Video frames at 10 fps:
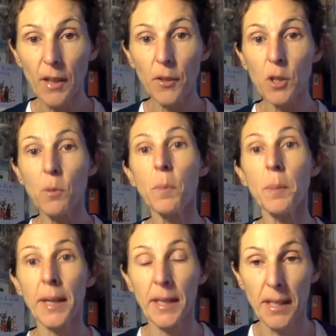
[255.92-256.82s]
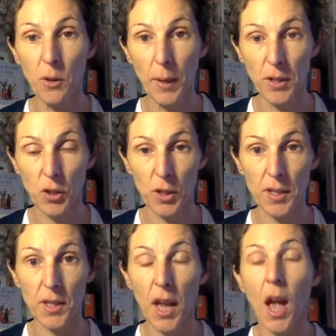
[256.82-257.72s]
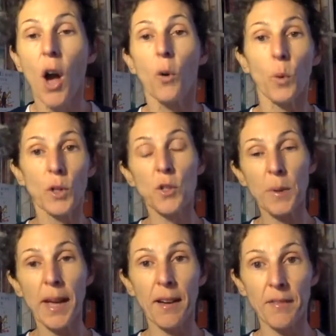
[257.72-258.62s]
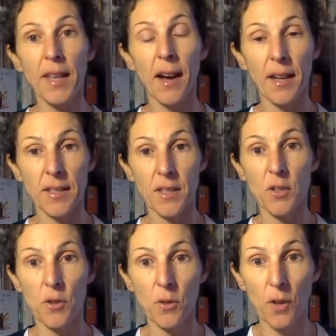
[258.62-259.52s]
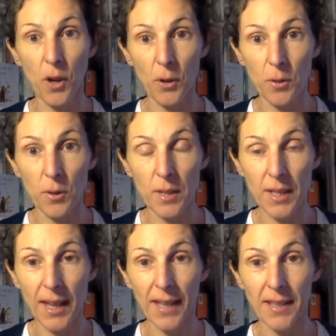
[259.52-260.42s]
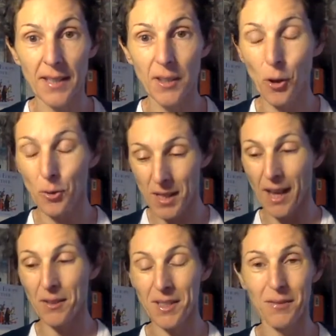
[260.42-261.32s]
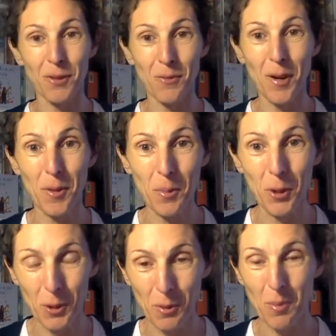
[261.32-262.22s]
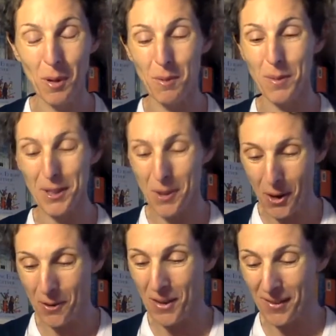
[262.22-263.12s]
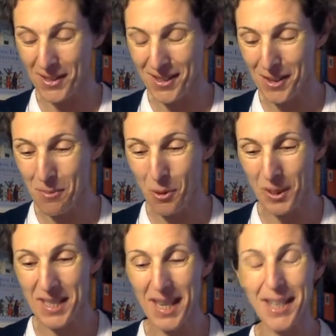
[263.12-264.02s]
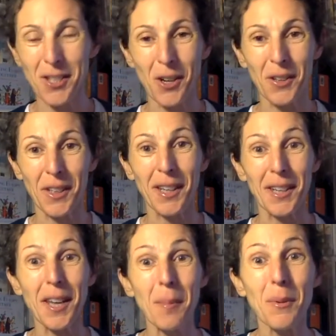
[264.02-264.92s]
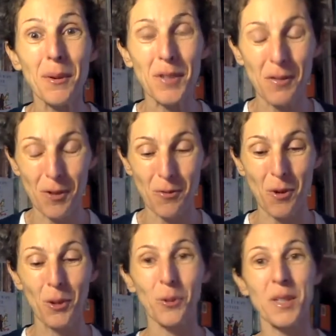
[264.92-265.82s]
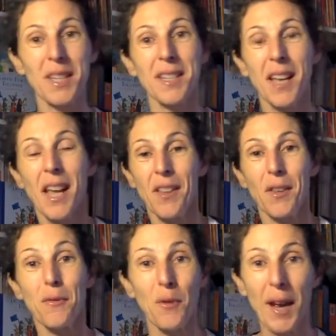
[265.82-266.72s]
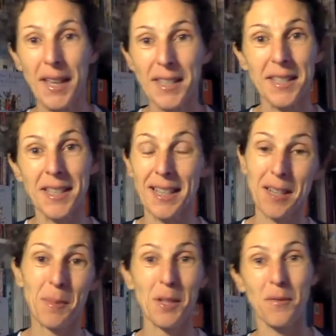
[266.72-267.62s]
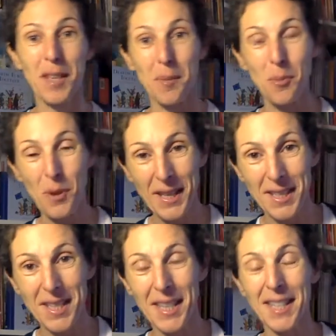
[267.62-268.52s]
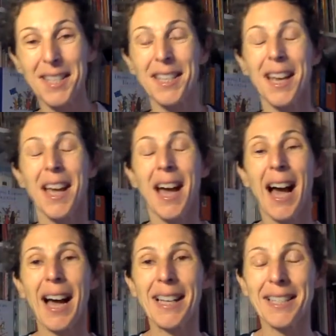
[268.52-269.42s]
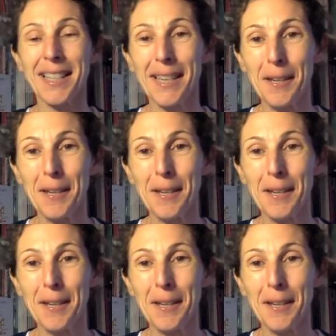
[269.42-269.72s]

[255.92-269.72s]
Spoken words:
Those would be my key questions. Once we have the answers to those, and no doubt if you've read the book you will probably know that the boy takes on a number of different roles. He's the friend, a little bit of the apprentice, and